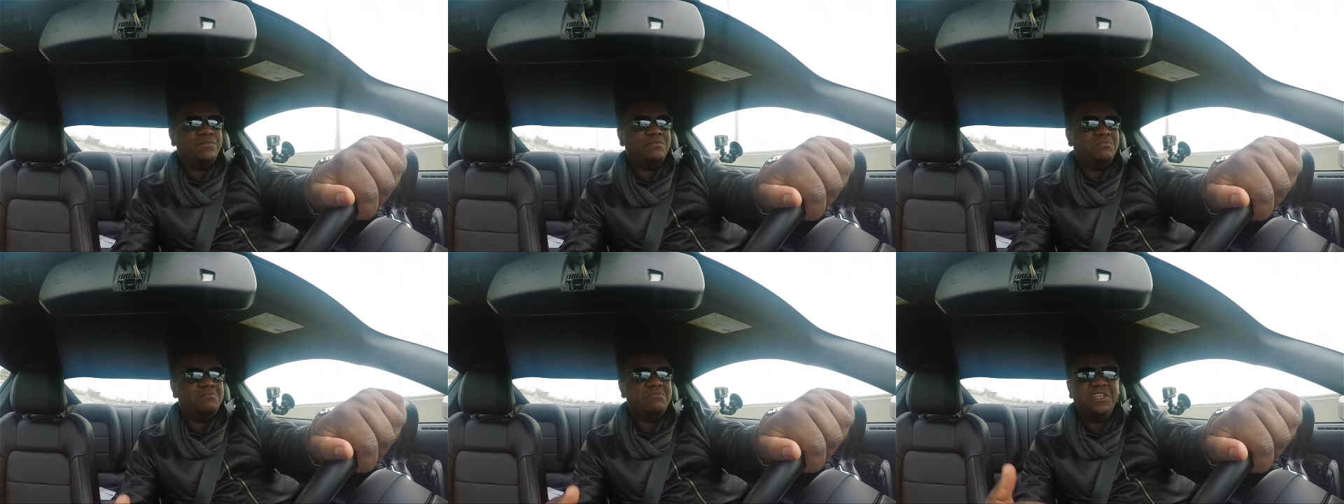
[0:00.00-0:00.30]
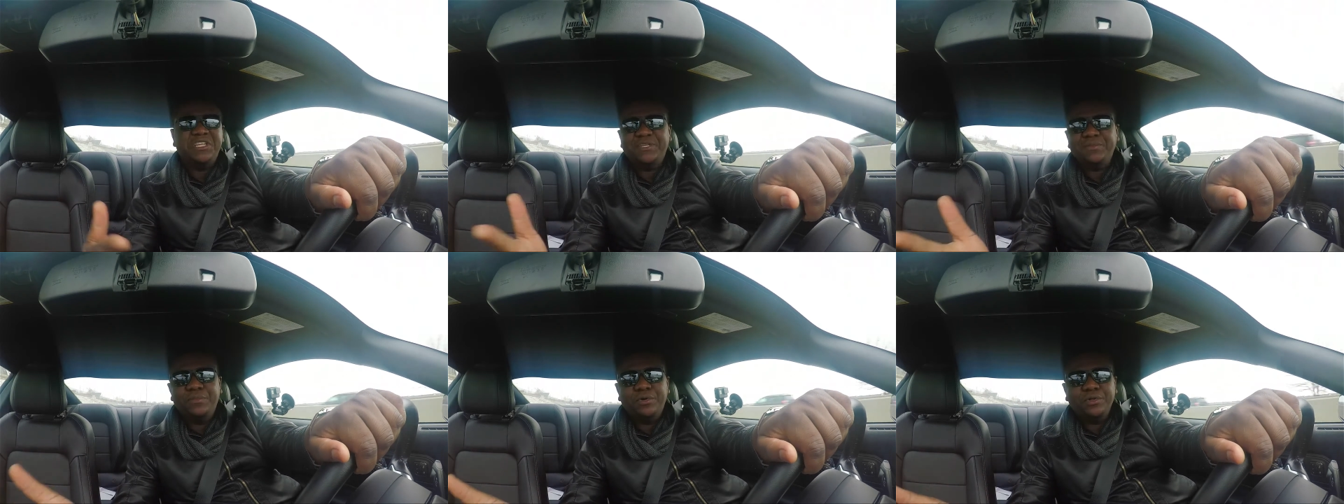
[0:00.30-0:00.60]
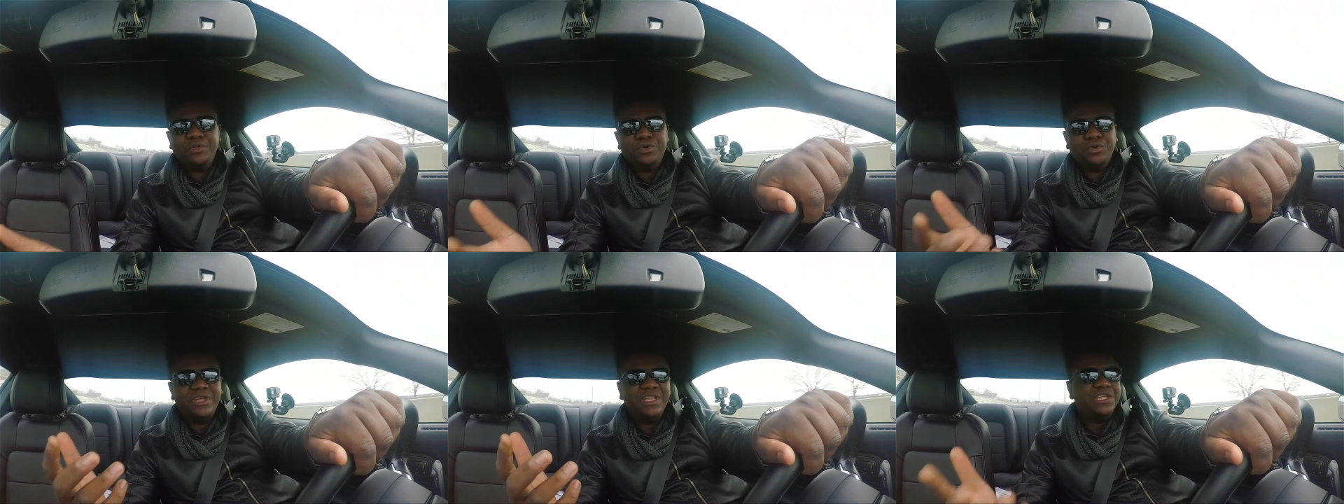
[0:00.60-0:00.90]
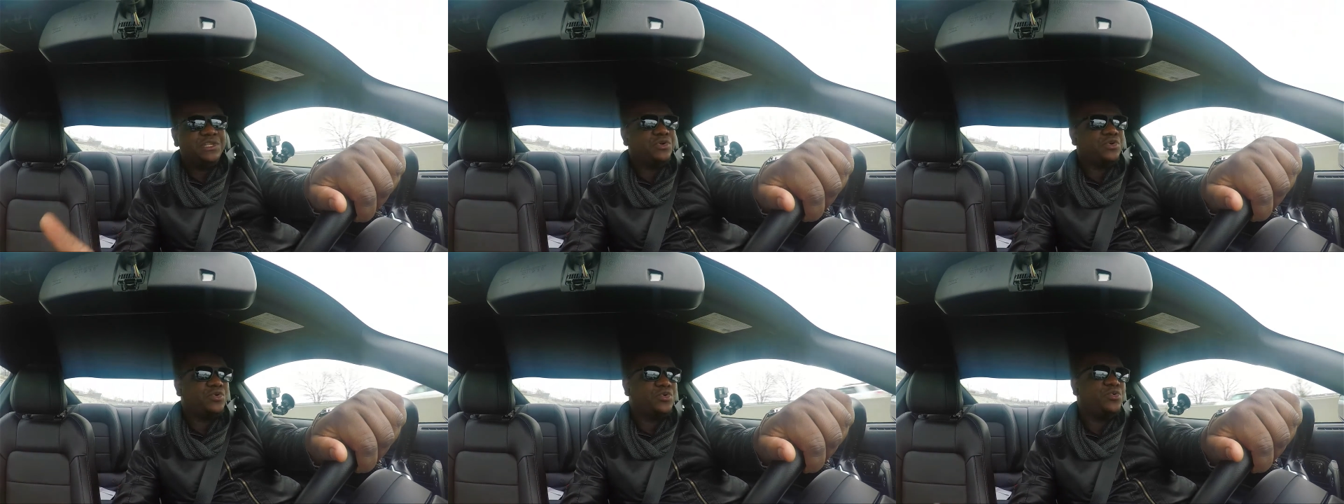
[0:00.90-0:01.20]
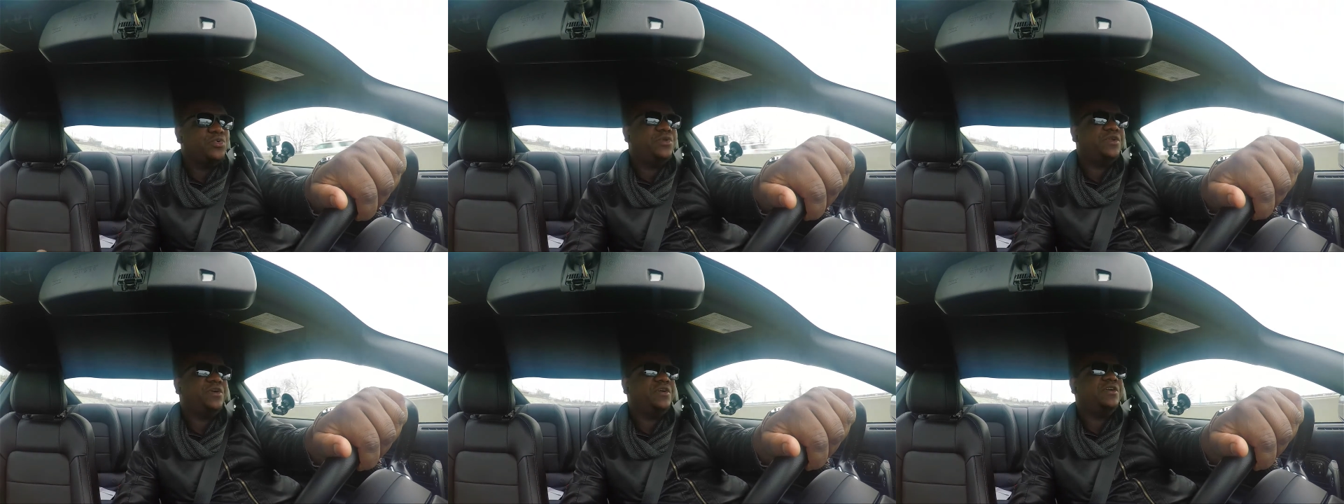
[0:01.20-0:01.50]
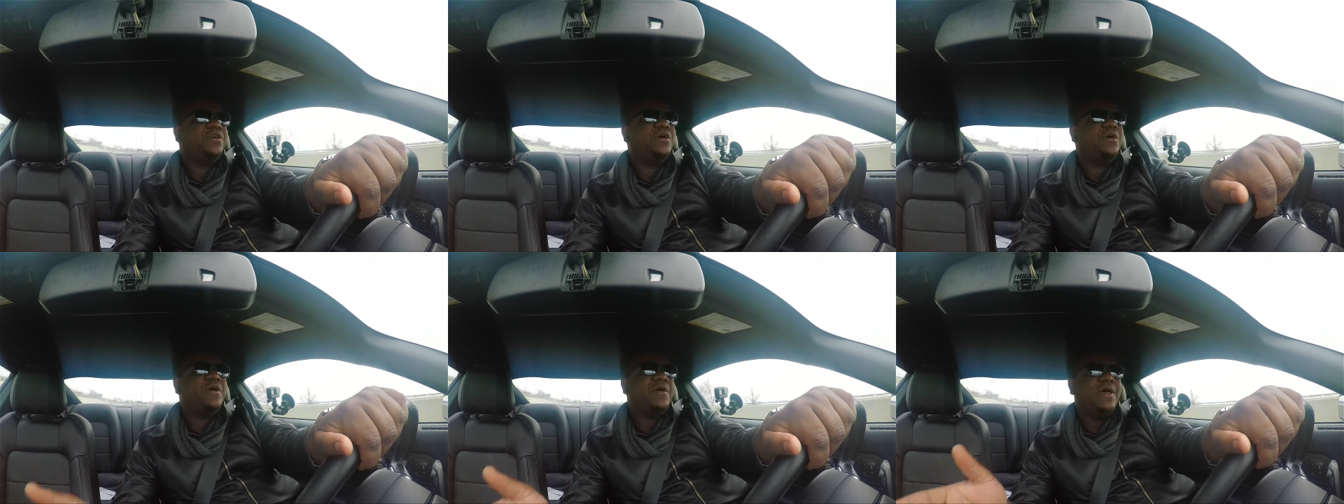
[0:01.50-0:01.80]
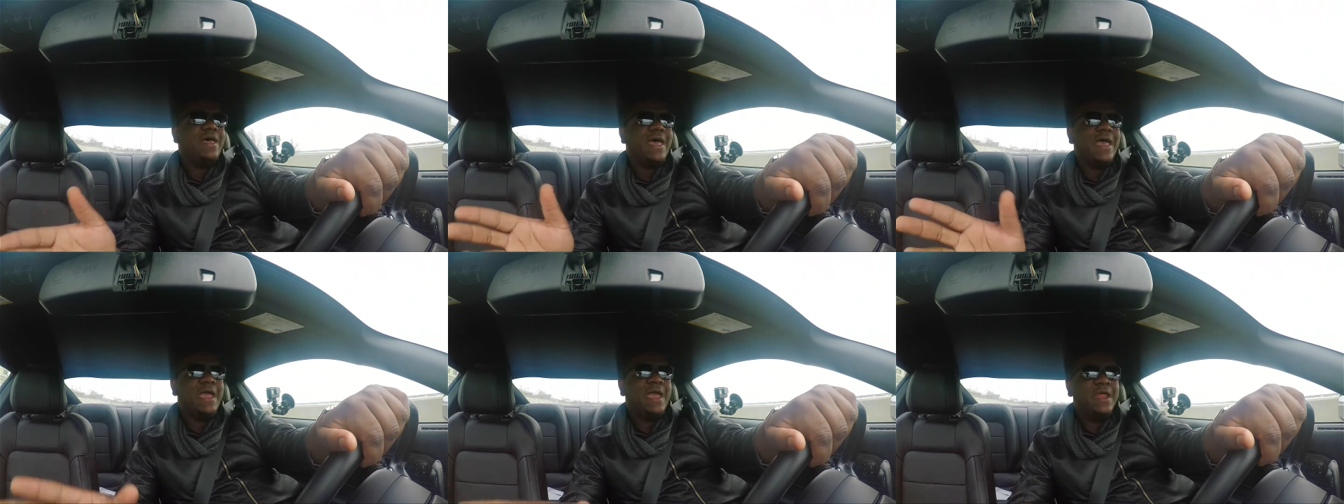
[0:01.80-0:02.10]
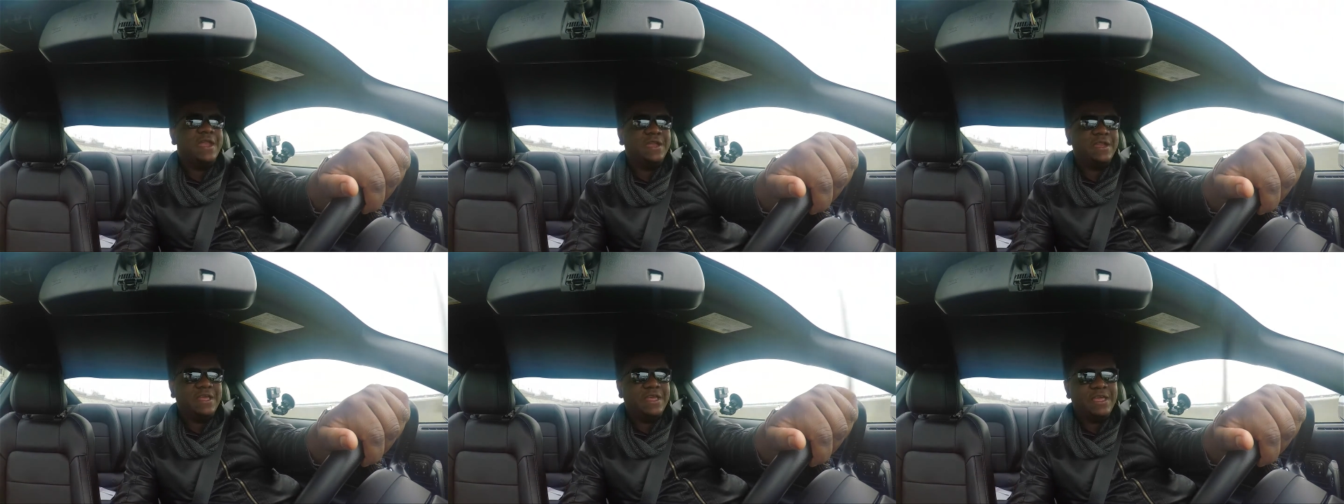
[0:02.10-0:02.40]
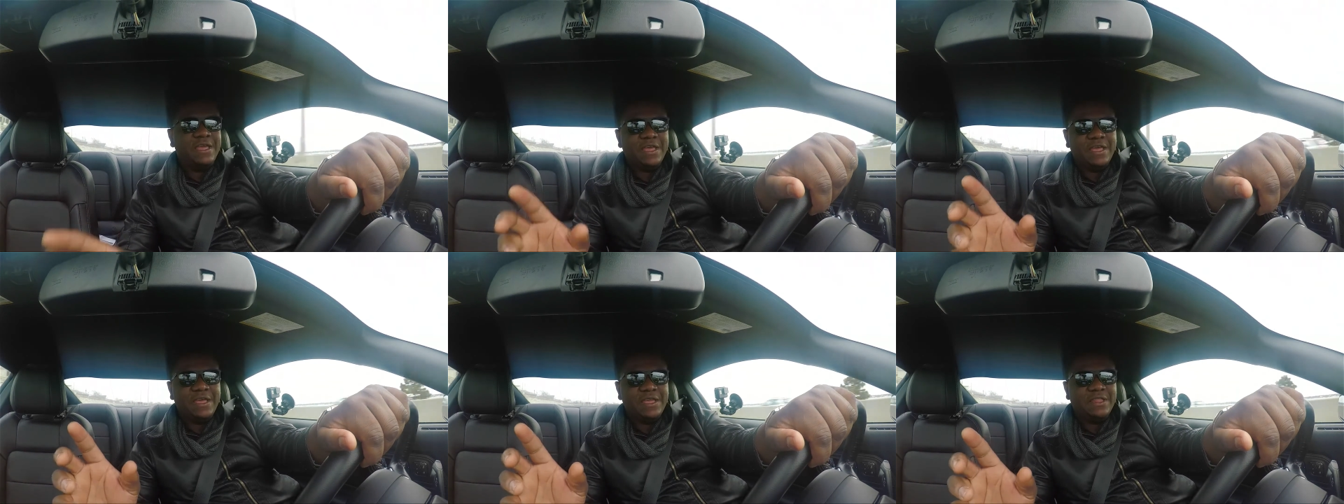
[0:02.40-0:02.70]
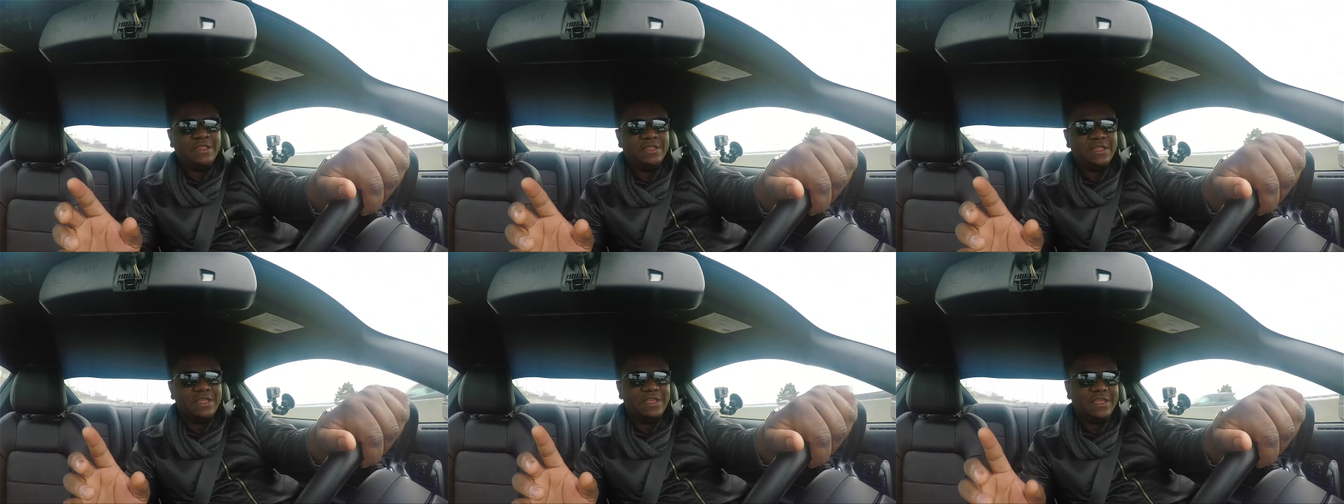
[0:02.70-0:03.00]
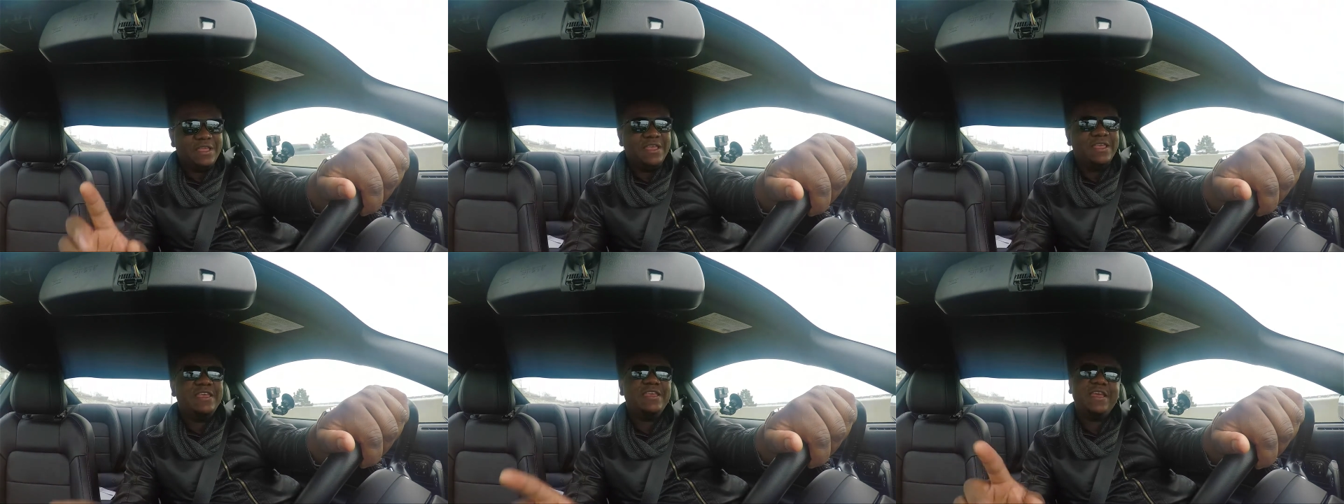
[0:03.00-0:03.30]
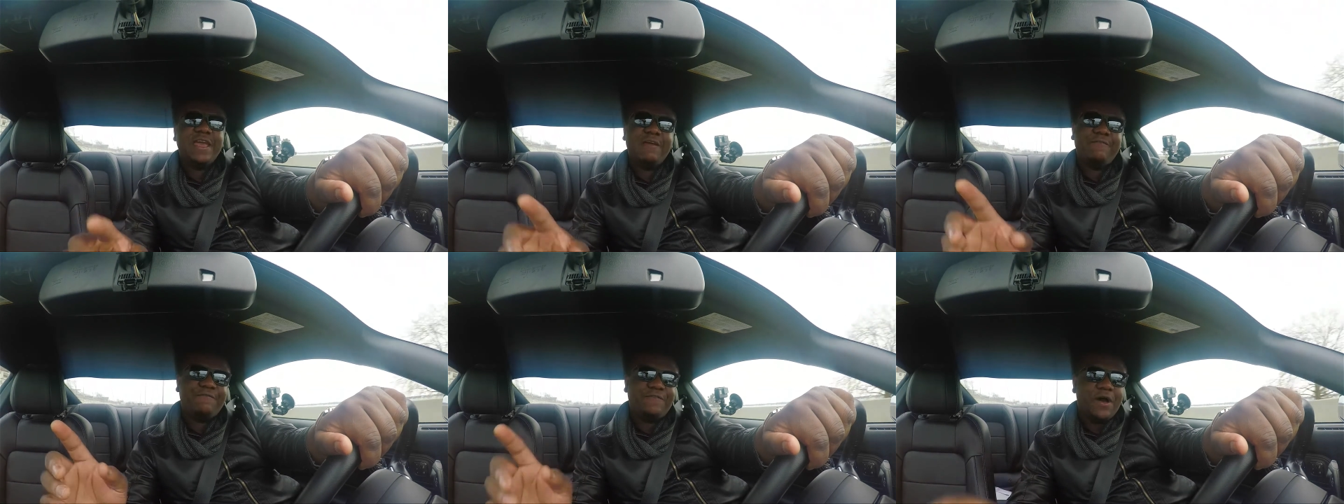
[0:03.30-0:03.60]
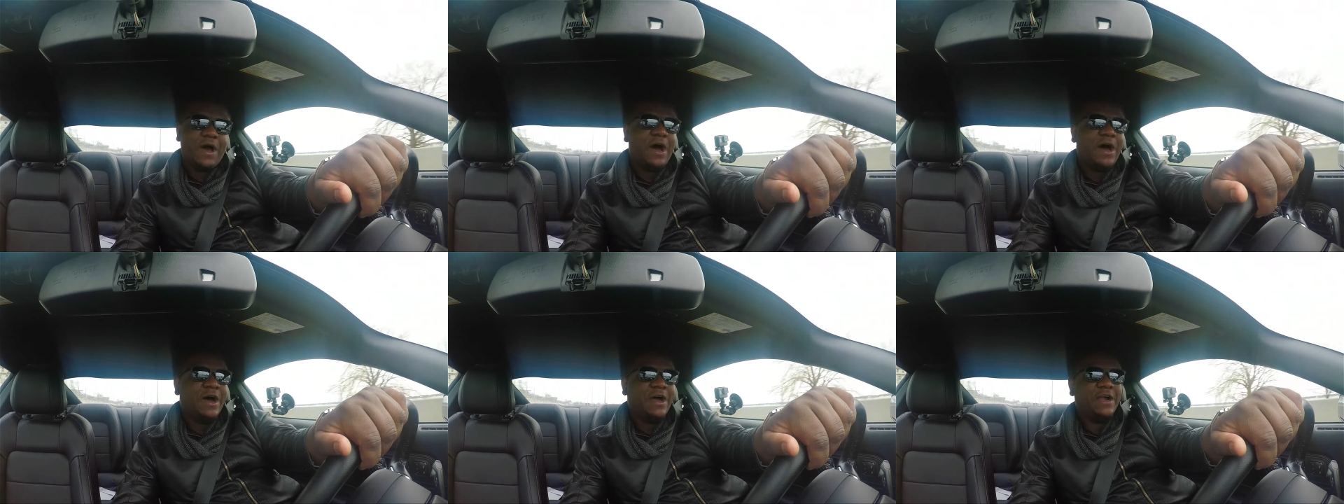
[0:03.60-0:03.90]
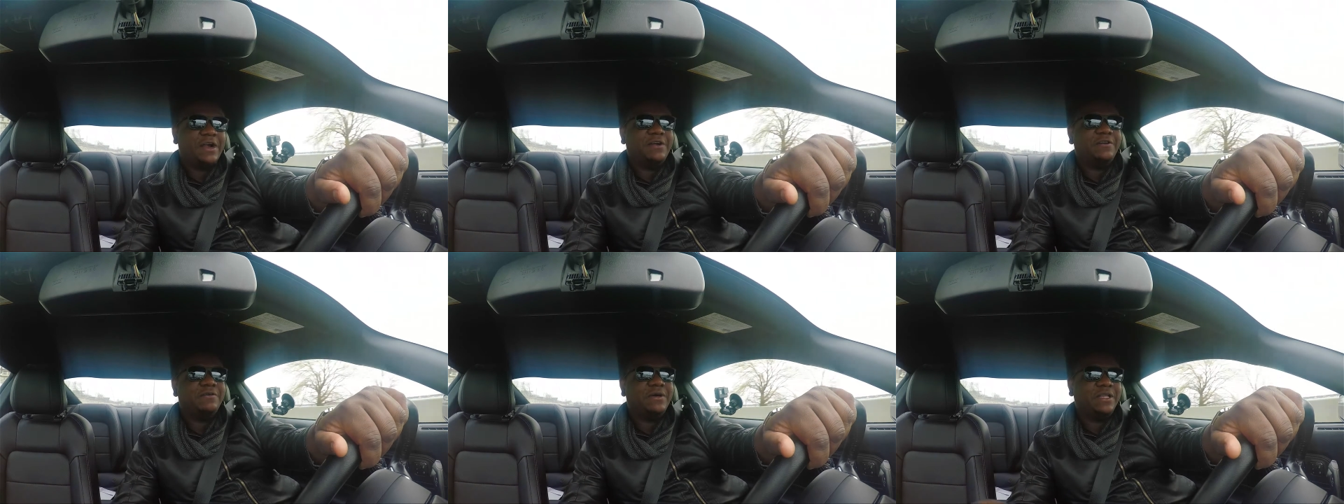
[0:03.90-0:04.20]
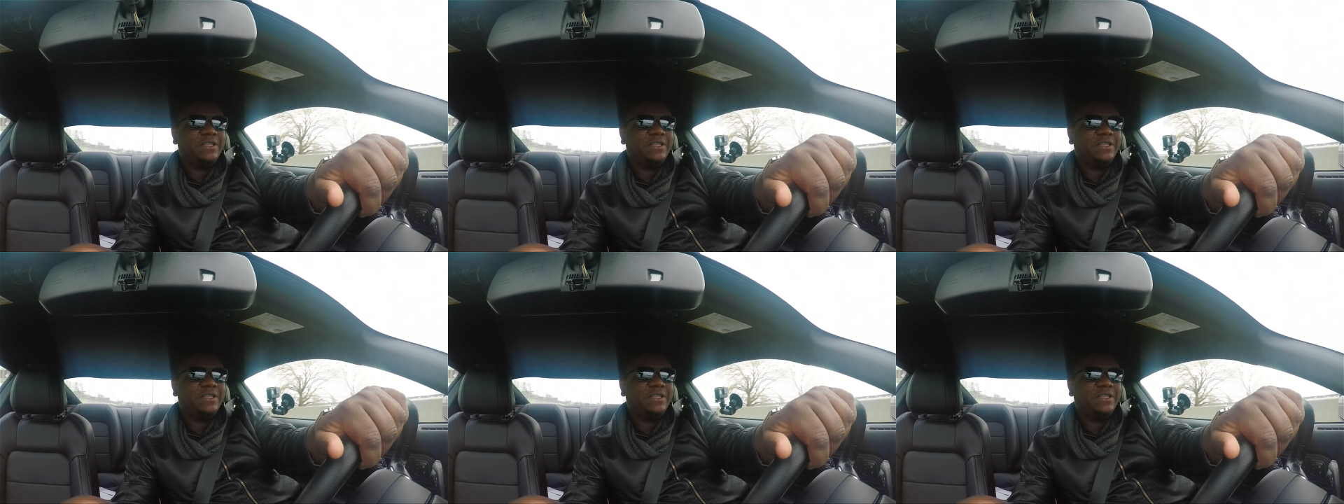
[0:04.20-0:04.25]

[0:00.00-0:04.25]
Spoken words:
Mishimoto intercooler, and an EFR,